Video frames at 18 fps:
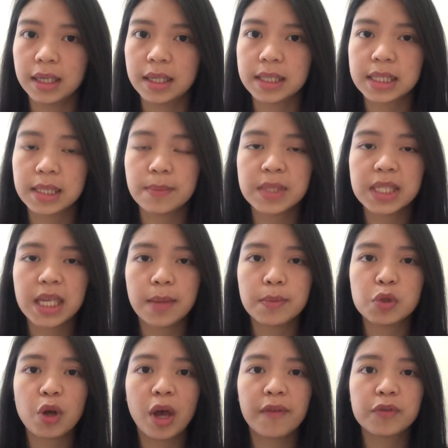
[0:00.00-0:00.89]

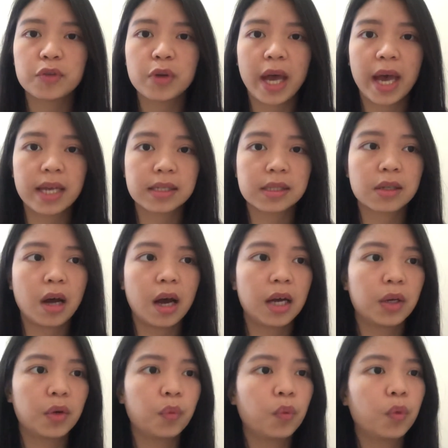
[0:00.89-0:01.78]
Sometimes you have to ask
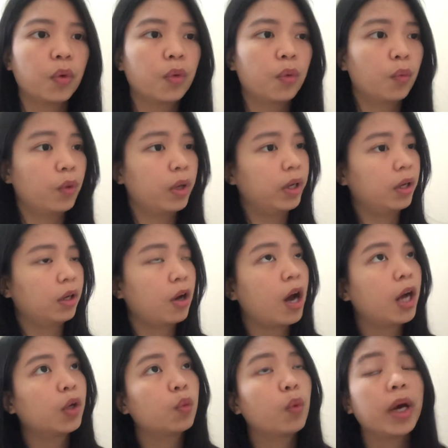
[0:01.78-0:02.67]
God, what
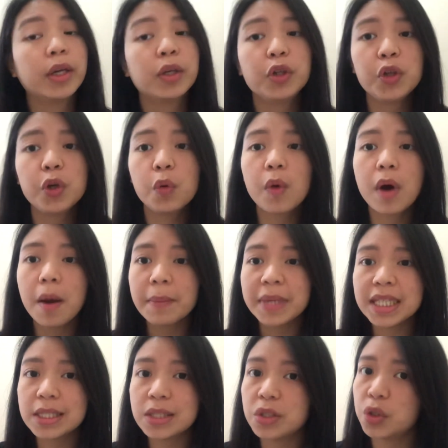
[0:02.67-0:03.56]
God, what do you want
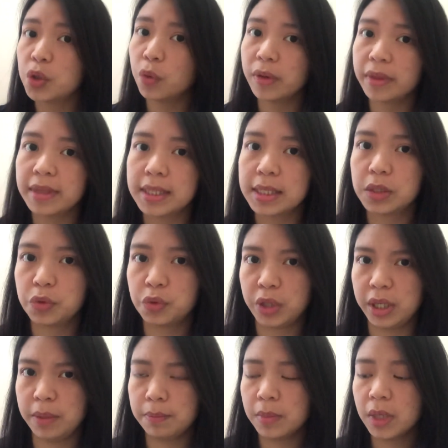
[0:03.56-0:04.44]
me to do with this
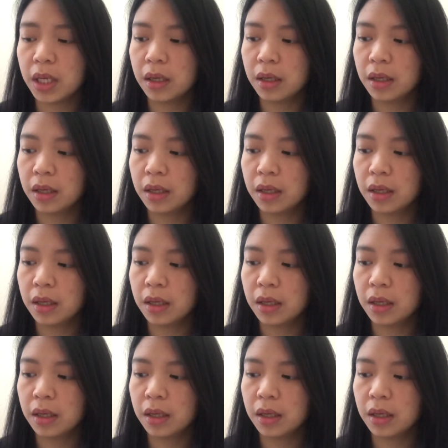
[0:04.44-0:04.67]
dream?